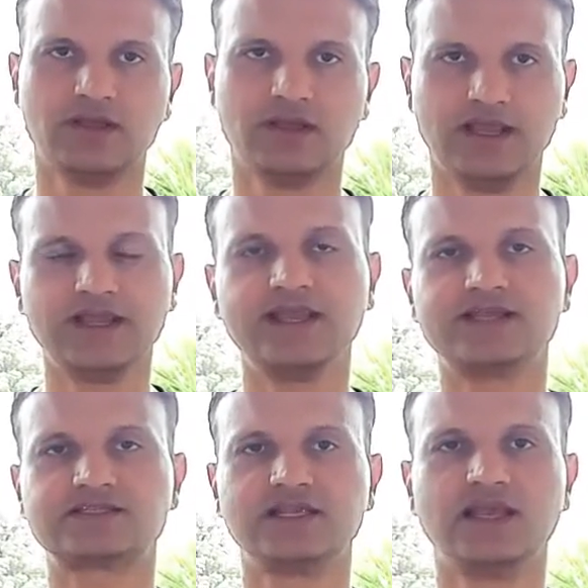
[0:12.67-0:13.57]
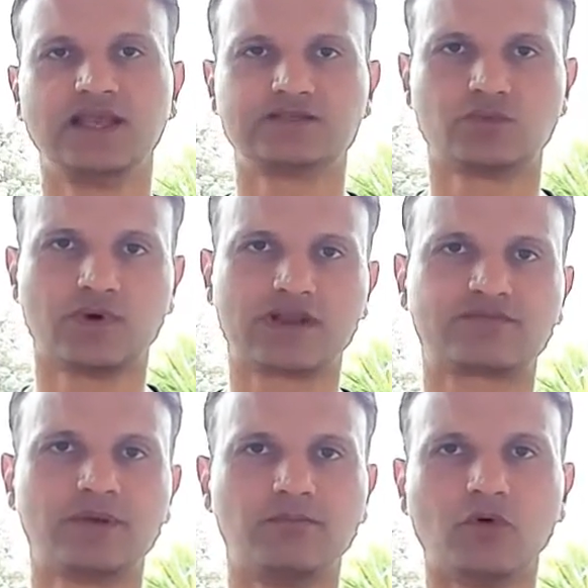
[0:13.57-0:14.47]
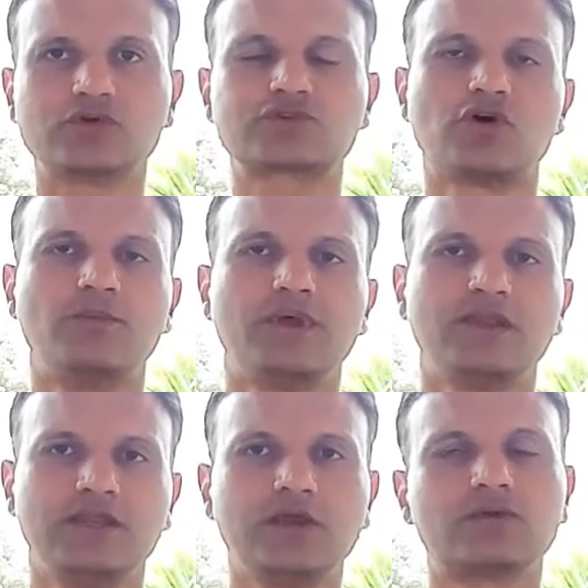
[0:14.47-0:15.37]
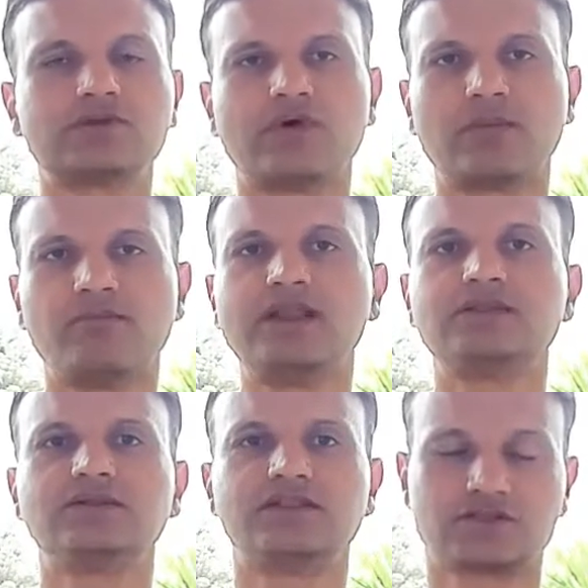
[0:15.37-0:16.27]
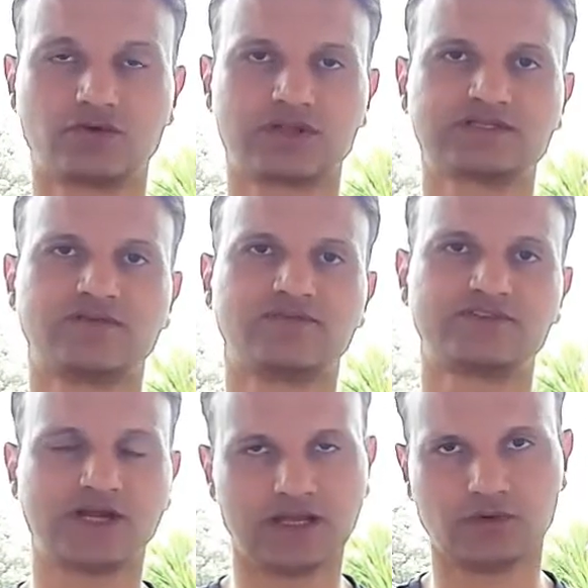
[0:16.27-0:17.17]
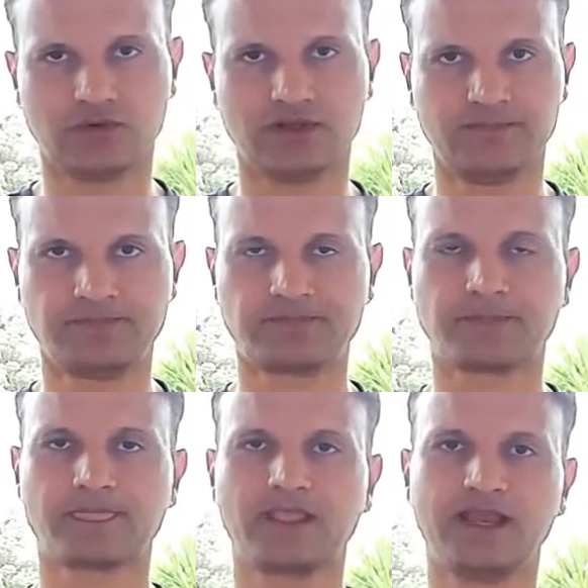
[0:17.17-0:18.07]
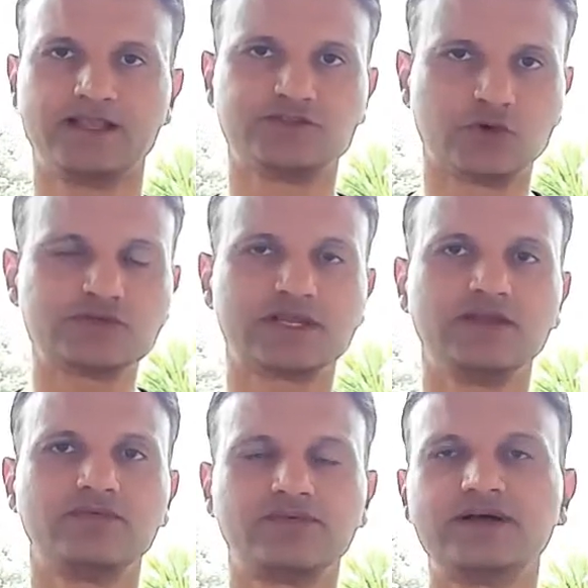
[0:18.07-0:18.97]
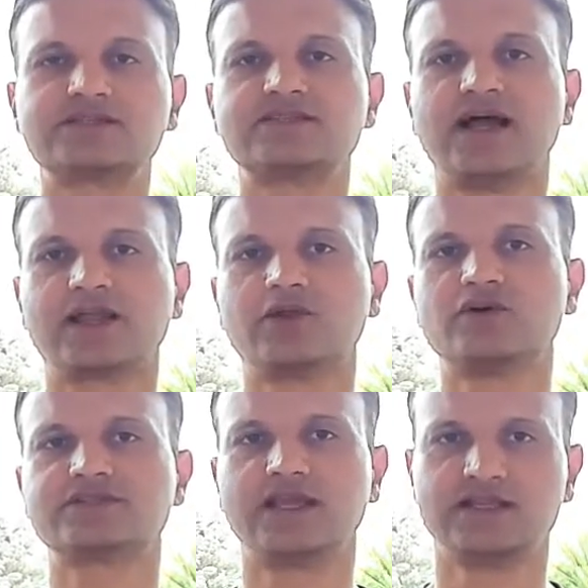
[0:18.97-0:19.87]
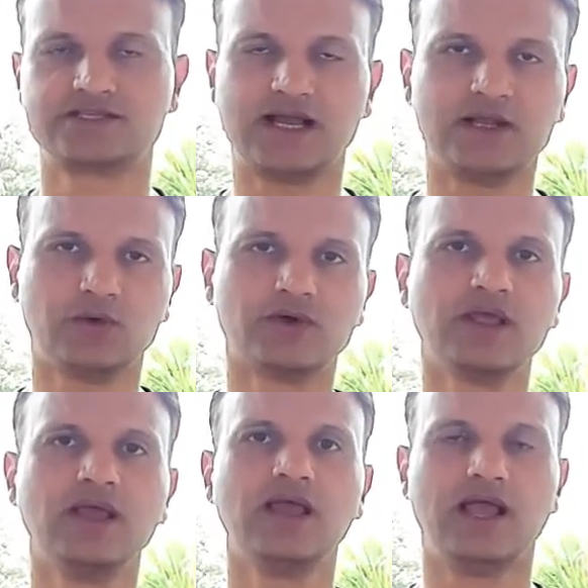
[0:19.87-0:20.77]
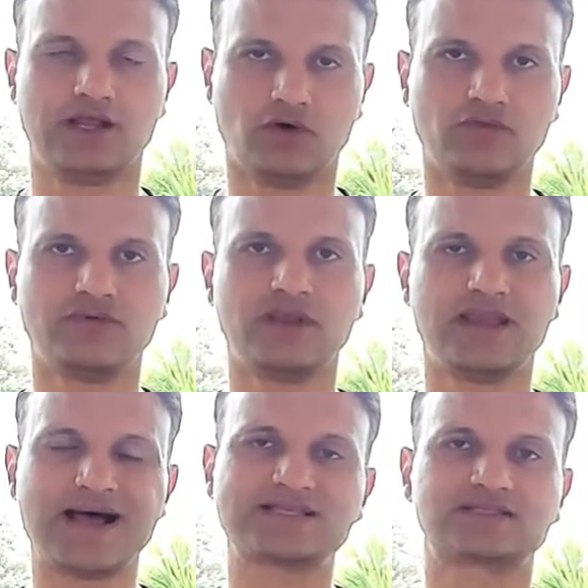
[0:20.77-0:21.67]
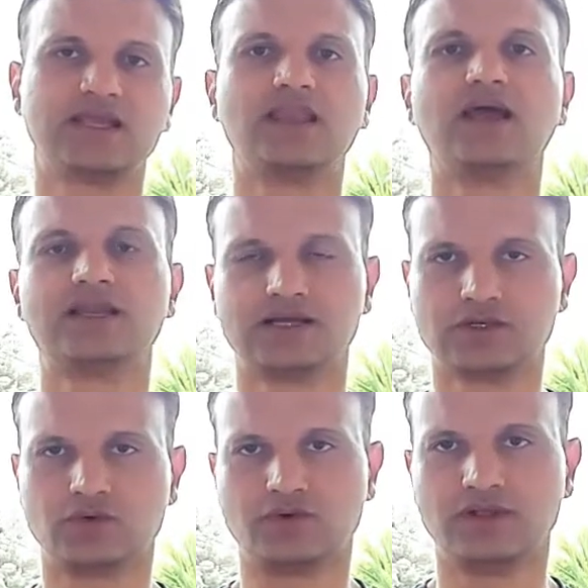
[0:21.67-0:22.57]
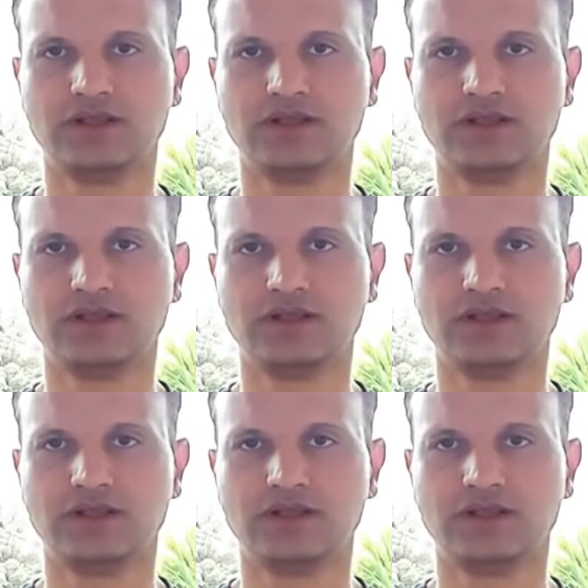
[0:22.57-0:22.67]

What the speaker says: ADHD is one of the most common neurodevelopmental disorders of childhood. It is usually first diagnosed in childhood and often lasts in adulthood.